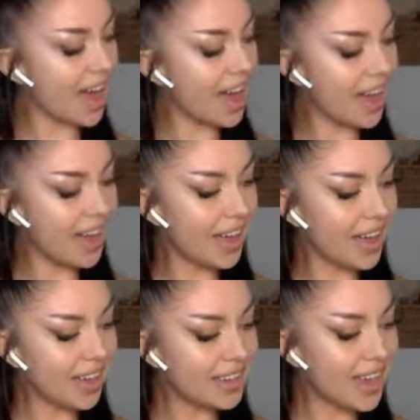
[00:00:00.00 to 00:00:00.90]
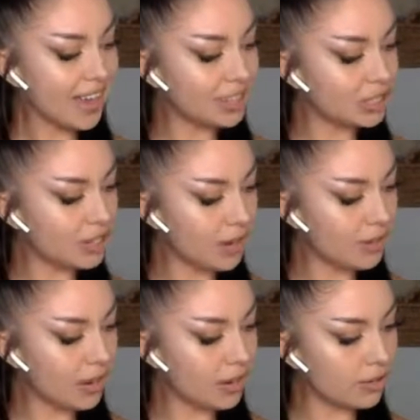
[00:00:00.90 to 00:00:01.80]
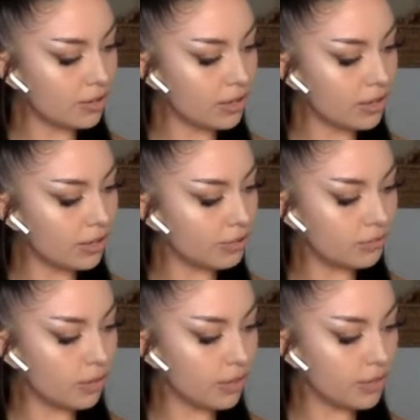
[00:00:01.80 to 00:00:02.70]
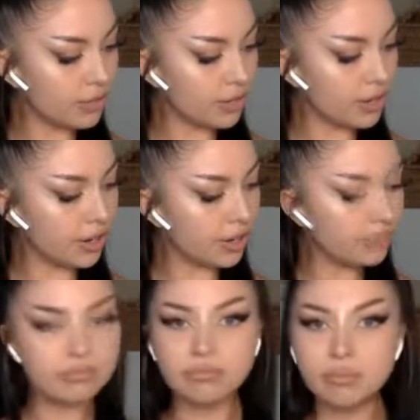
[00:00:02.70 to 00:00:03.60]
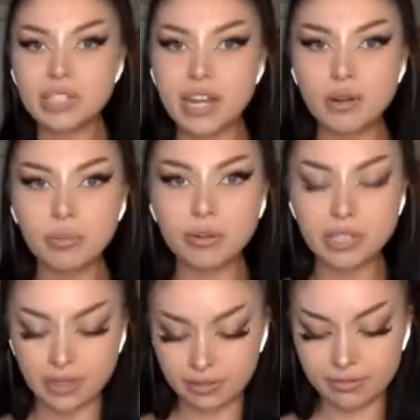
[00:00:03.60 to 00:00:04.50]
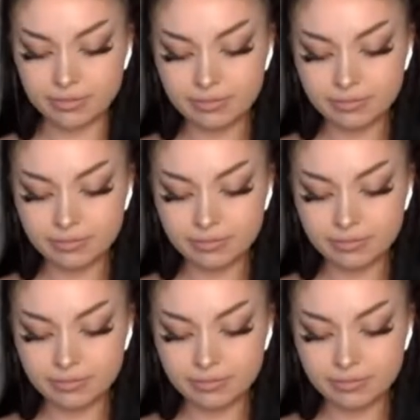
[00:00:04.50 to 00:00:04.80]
cool. Yeah, it's just avocado oil and water and vinegar and potato protein.